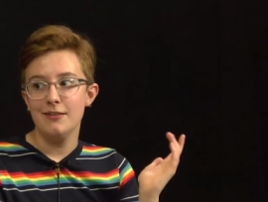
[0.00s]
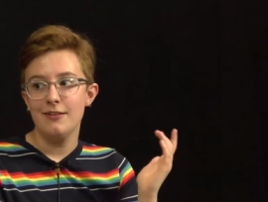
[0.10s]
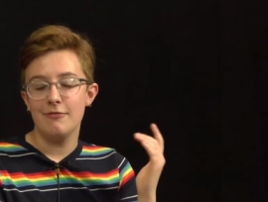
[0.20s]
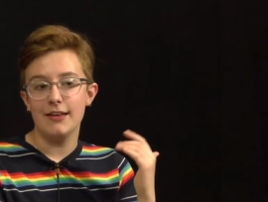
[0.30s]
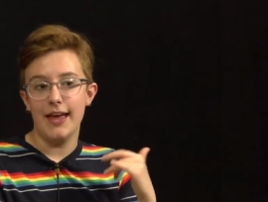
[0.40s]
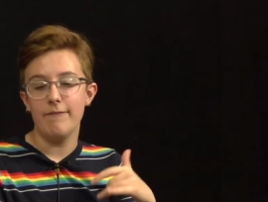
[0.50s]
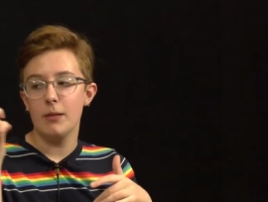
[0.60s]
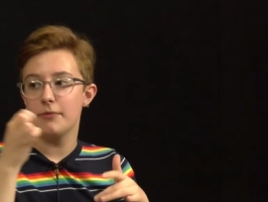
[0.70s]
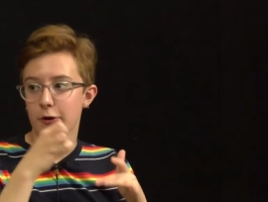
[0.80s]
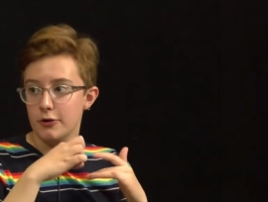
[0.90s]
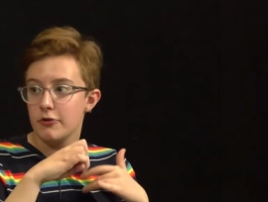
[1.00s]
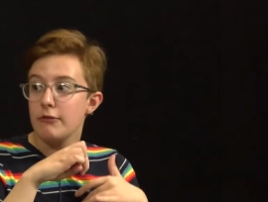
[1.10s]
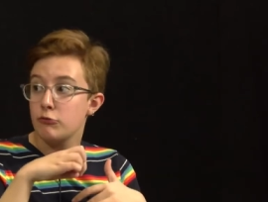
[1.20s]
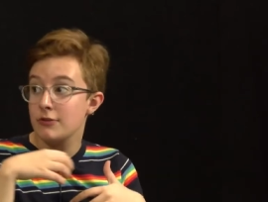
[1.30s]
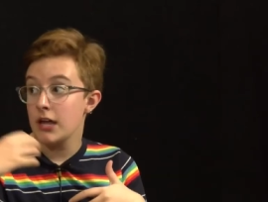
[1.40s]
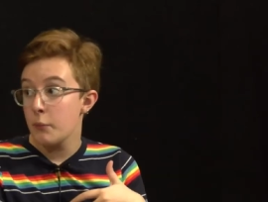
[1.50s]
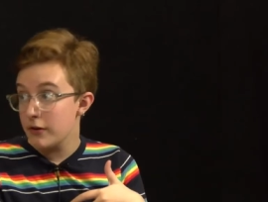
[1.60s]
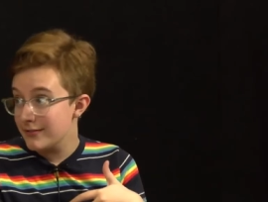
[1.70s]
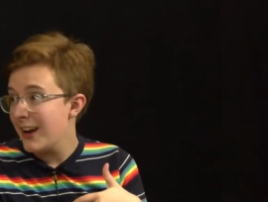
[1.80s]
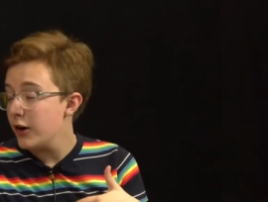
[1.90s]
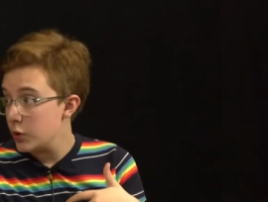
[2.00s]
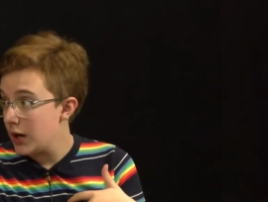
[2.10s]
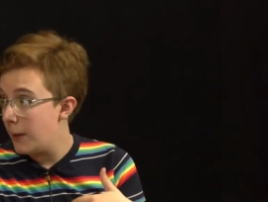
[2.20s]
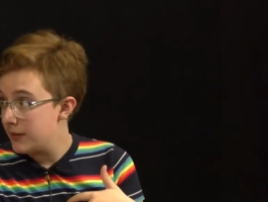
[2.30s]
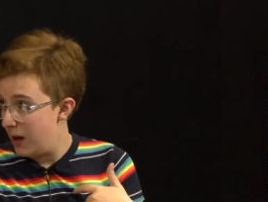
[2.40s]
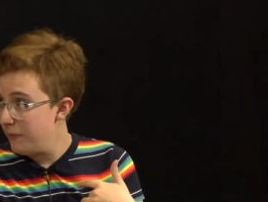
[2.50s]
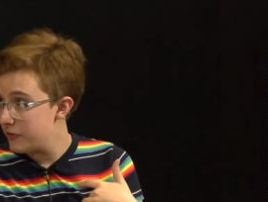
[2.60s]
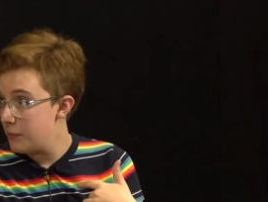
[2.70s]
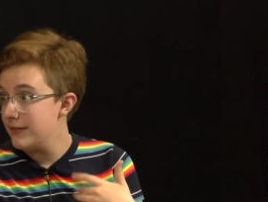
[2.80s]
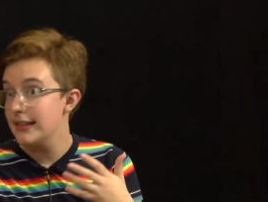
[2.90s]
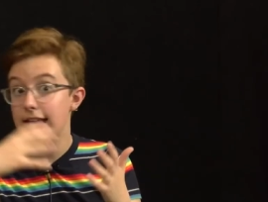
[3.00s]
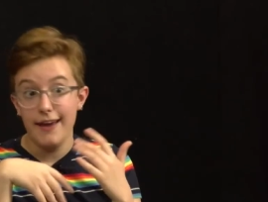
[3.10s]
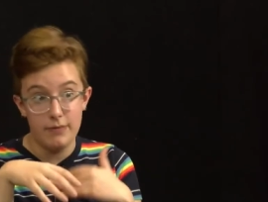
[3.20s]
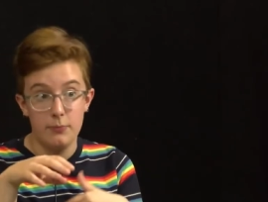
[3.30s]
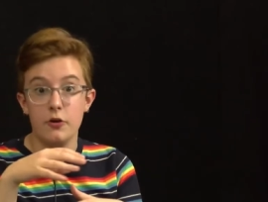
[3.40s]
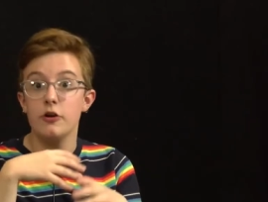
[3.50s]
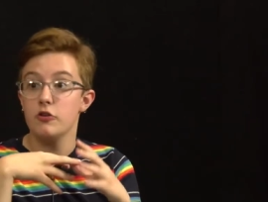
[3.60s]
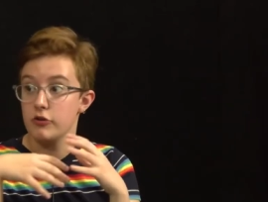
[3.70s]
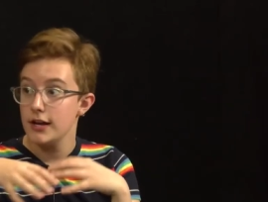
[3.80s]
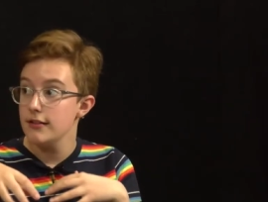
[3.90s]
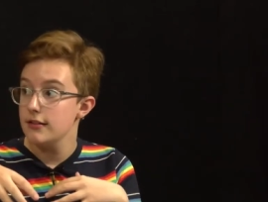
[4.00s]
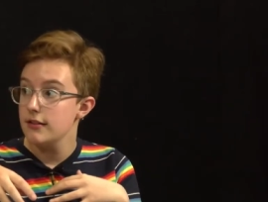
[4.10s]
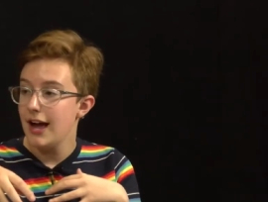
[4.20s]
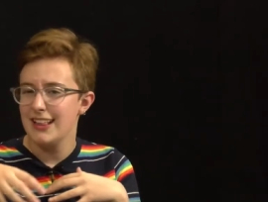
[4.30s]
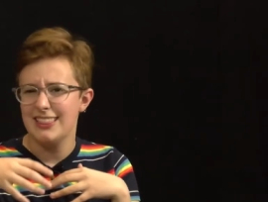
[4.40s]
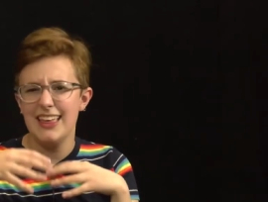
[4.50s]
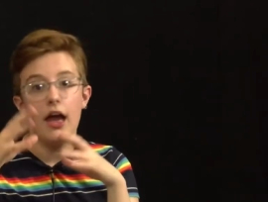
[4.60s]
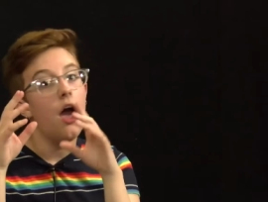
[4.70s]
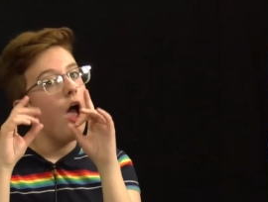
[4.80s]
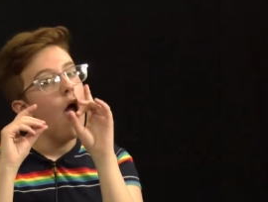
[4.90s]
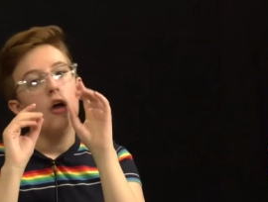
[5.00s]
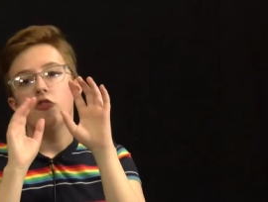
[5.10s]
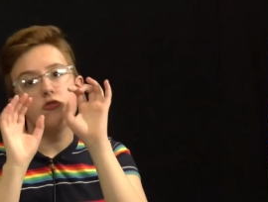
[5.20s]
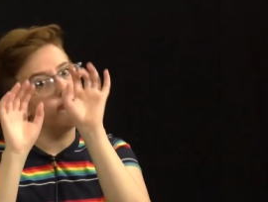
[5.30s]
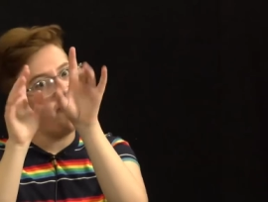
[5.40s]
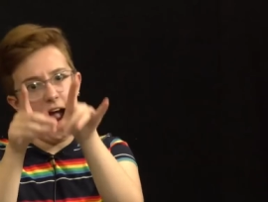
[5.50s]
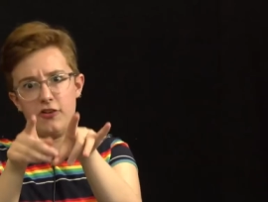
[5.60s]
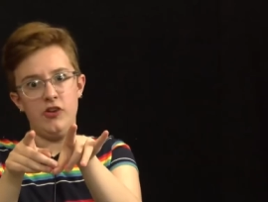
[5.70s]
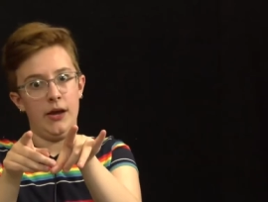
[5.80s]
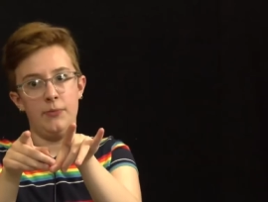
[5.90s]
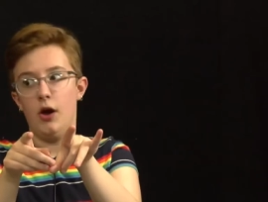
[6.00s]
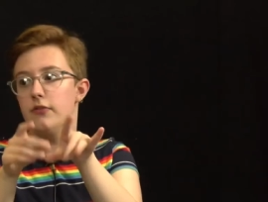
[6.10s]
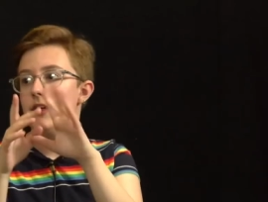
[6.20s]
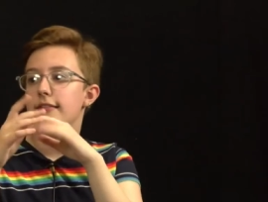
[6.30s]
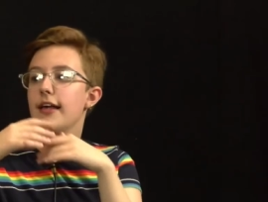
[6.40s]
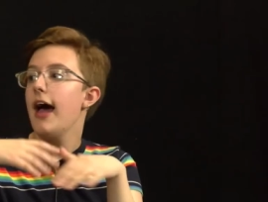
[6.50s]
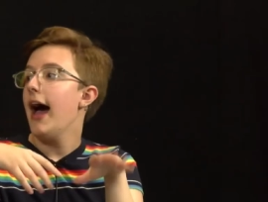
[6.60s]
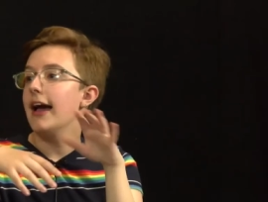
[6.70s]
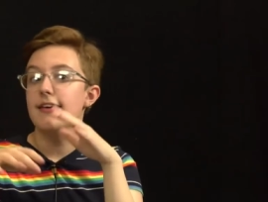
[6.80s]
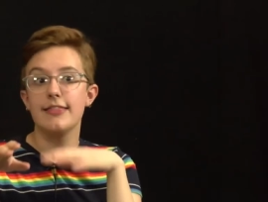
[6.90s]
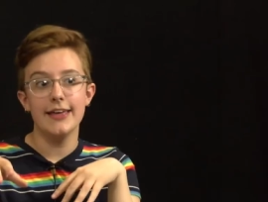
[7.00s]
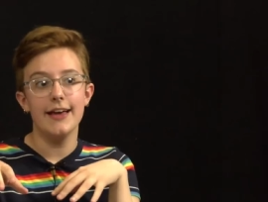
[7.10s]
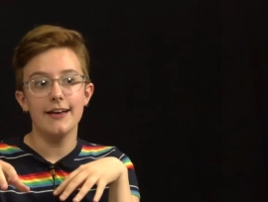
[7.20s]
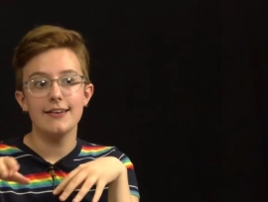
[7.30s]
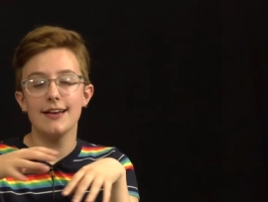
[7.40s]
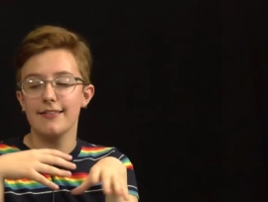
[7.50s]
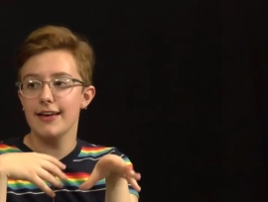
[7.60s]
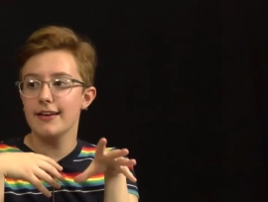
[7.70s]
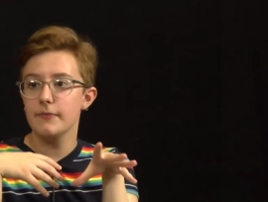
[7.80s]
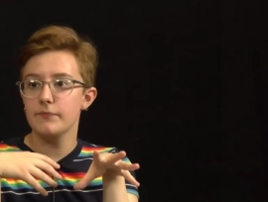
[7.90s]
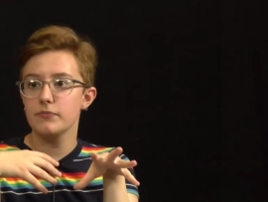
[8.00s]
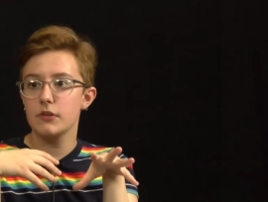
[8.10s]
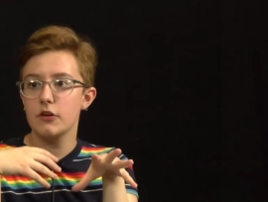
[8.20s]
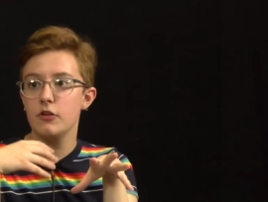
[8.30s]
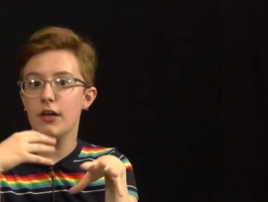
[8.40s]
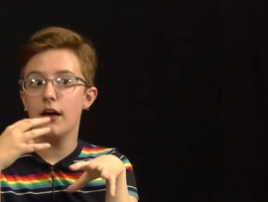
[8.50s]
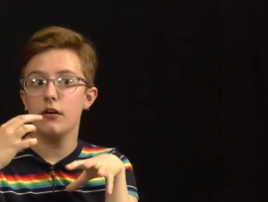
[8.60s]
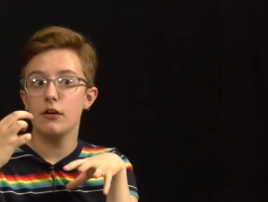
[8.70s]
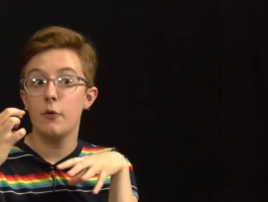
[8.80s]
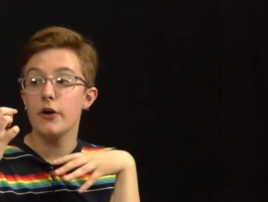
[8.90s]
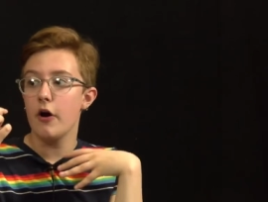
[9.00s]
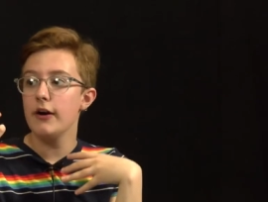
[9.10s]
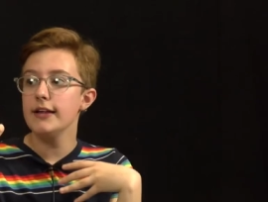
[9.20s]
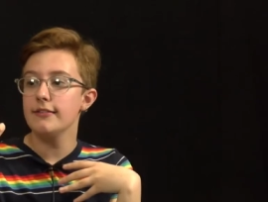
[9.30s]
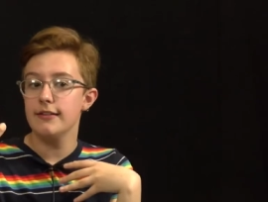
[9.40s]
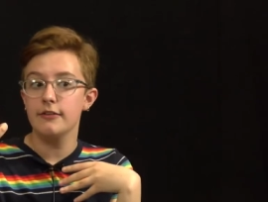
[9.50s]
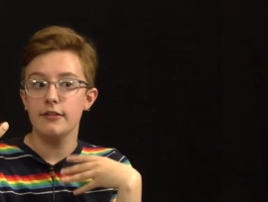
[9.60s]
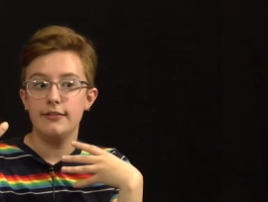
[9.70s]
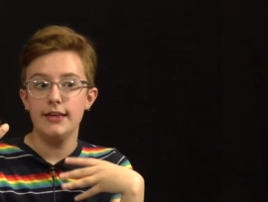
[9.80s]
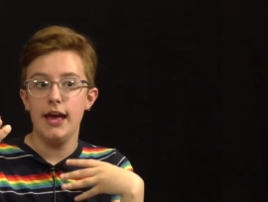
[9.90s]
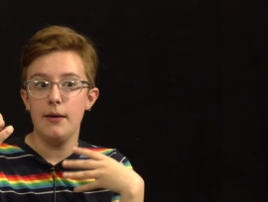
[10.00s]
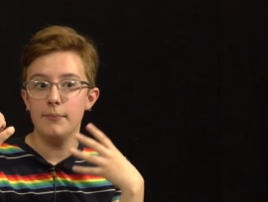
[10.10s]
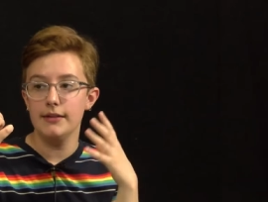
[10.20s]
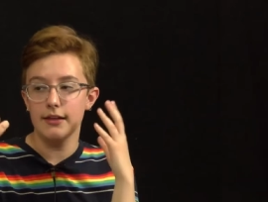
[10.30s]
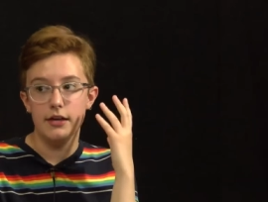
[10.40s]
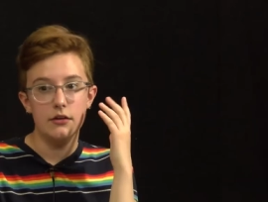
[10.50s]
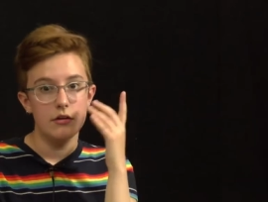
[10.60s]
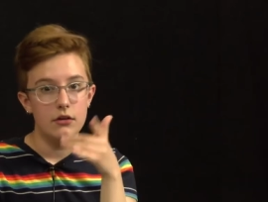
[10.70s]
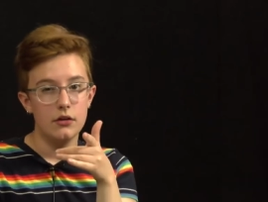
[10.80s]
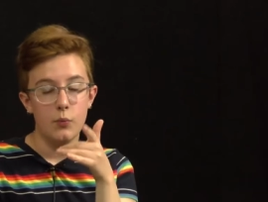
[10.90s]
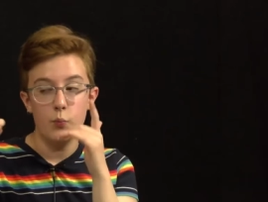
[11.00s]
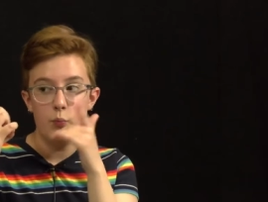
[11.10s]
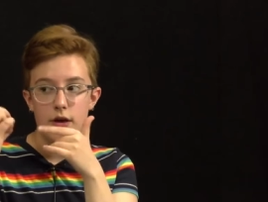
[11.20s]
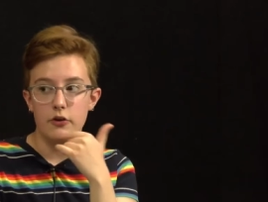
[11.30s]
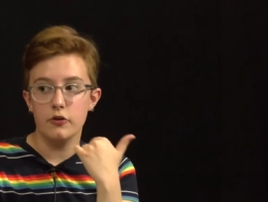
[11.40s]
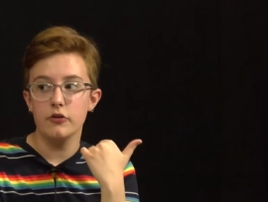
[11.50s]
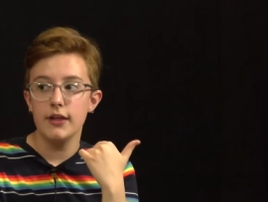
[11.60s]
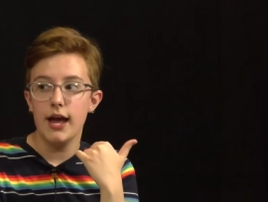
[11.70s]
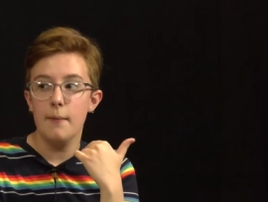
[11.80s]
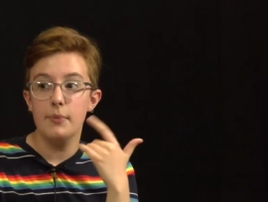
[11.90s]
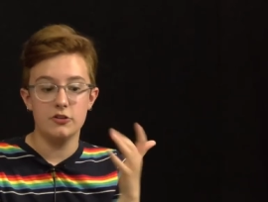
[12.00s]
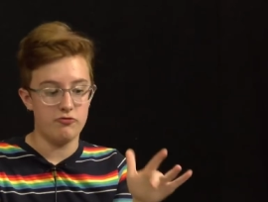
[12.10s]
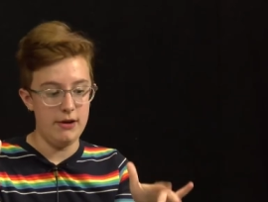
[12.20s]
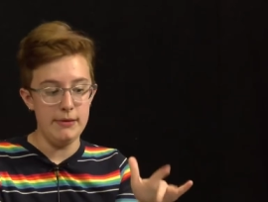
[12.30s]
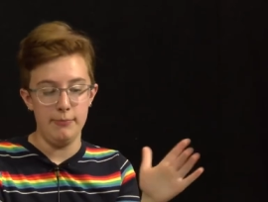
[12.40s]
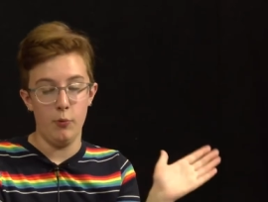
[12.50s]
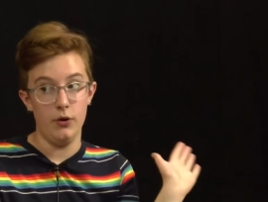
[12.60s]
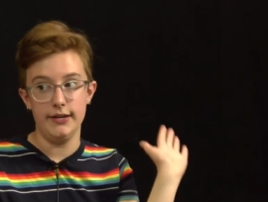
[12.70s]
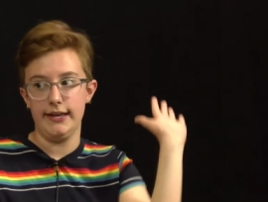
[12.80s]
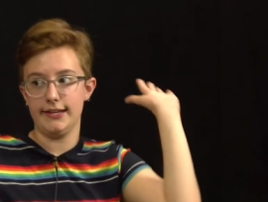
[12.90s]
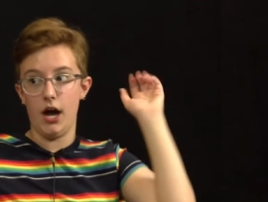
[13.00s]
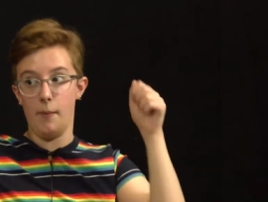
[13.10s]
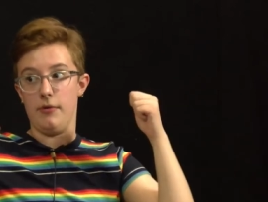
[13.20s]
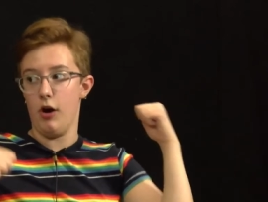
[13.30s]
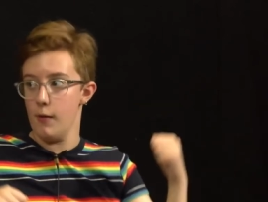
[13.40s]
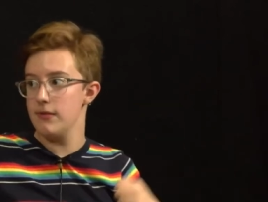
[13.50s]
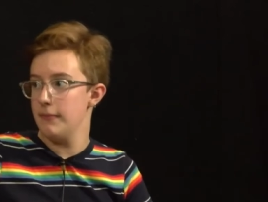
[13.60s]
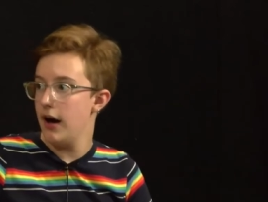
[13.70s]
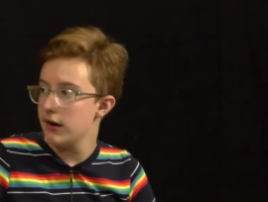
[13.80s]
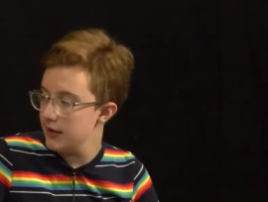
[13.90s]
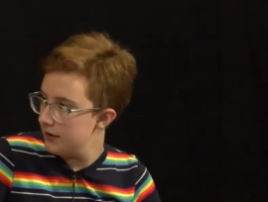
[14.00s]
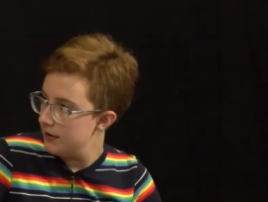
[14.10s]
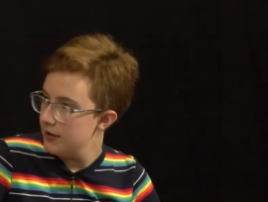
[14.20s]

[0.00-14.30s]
so they gave them certain traits, which is kind of where stereotypes come from, is they gave them certain traits. I think fact check me on this. I think to like so that queer audiences could see it and be like, we understand, but straight people wouldn't get like up in arms about it.